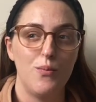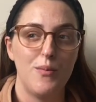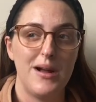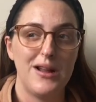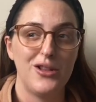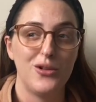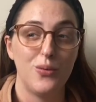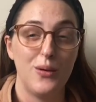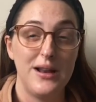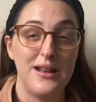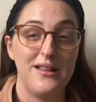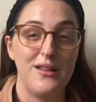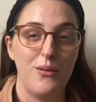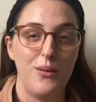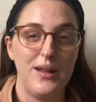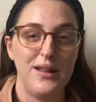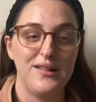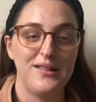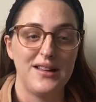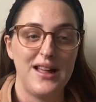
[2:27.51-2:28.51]
my
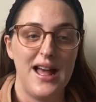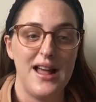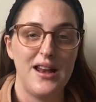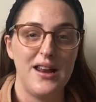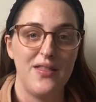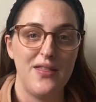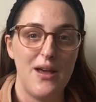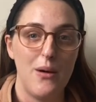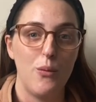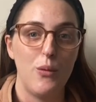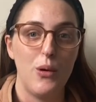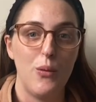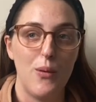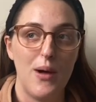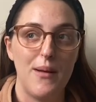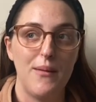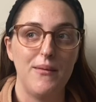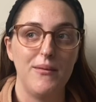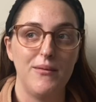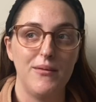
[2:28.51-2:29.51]
20-week scan, and then we
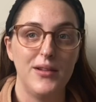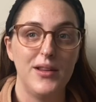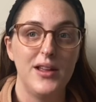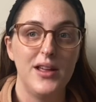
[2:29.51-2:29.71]
went